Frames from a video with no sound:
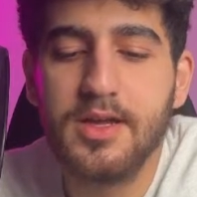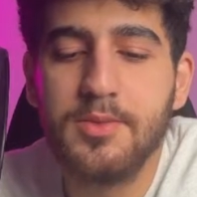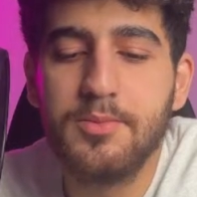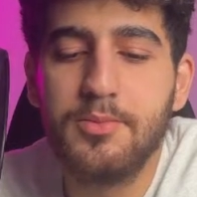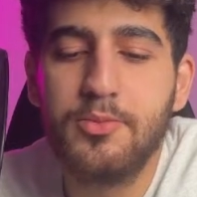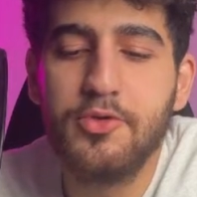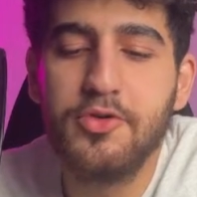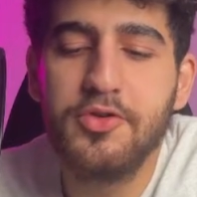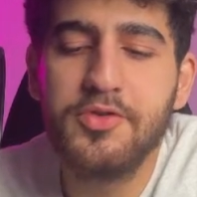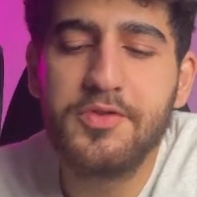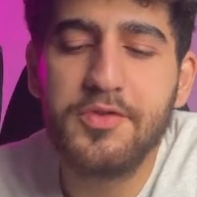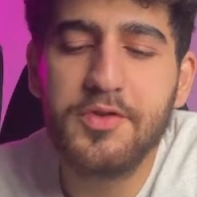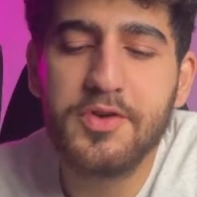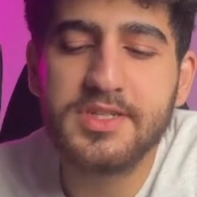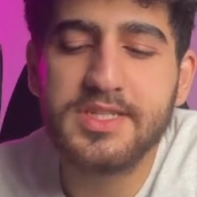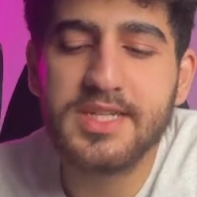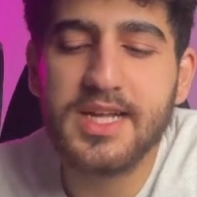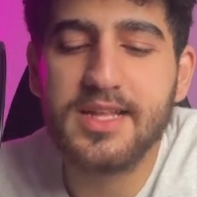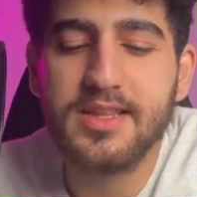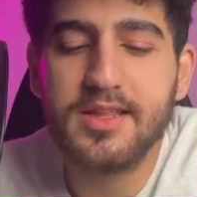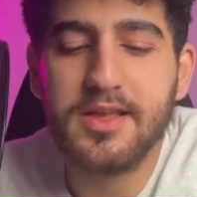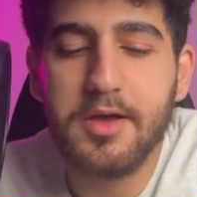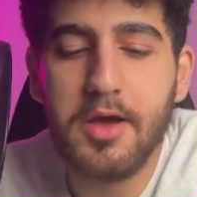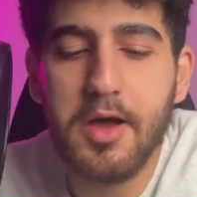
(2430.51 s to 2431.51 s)
Brute force
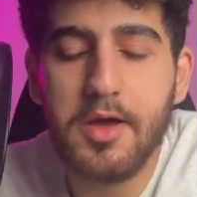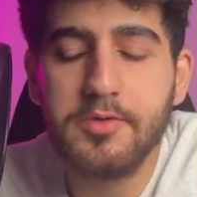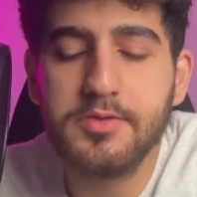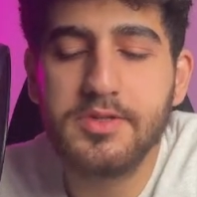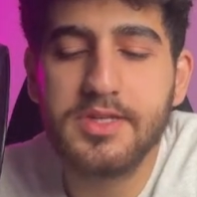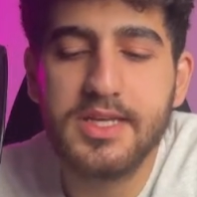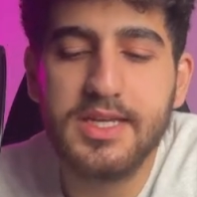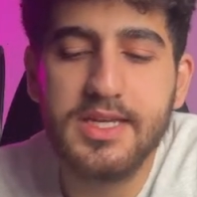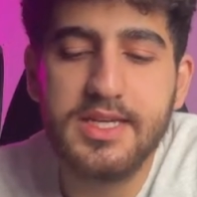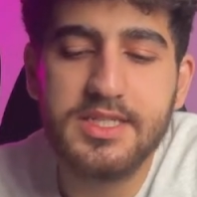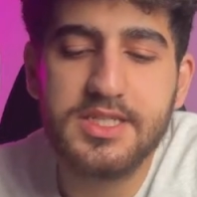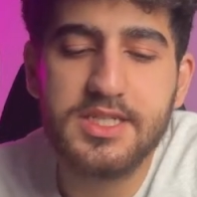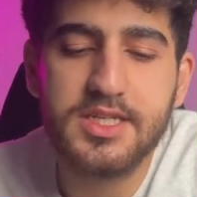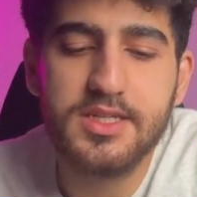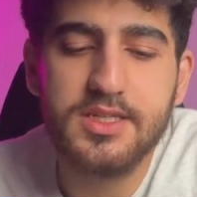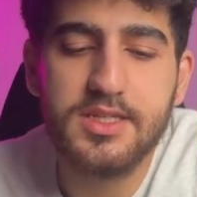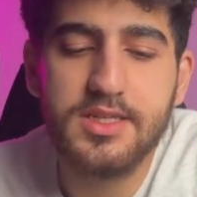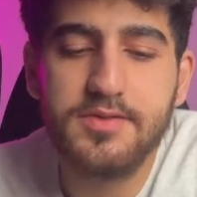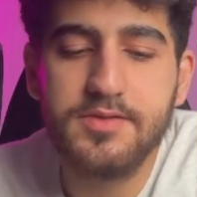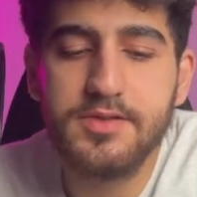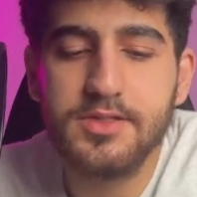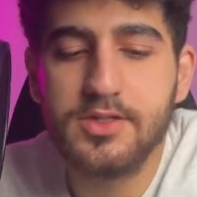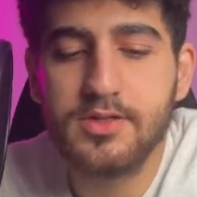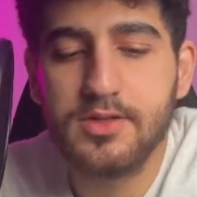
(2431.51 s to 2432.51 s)
and count each
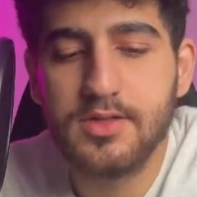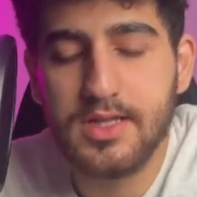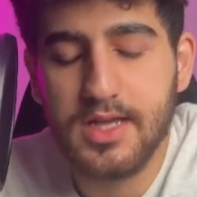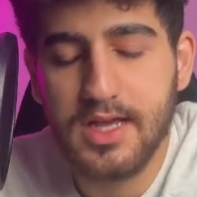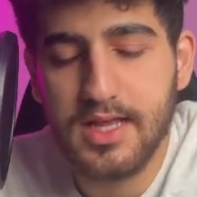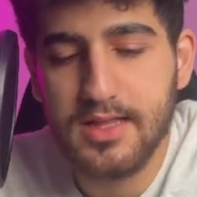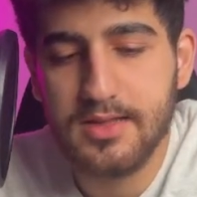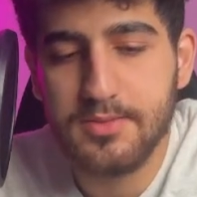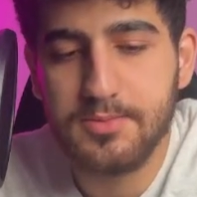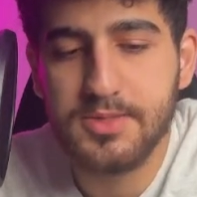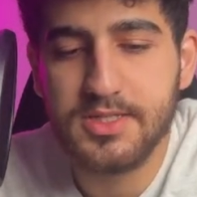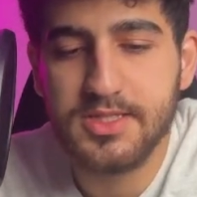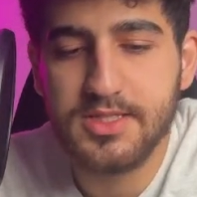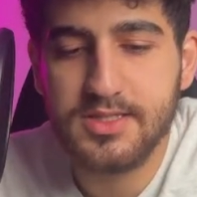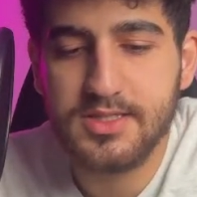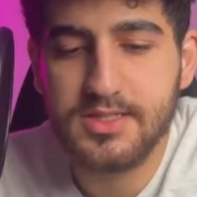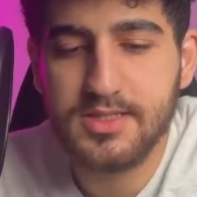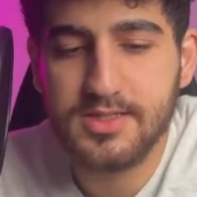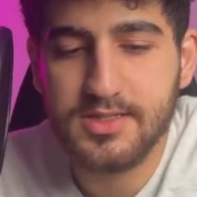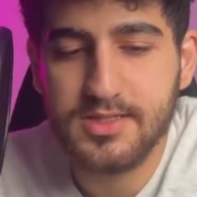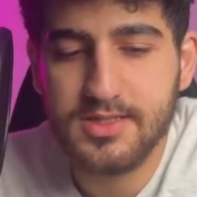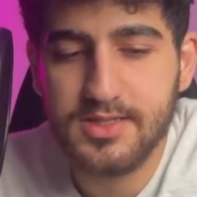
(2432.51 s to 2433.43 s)
individual element.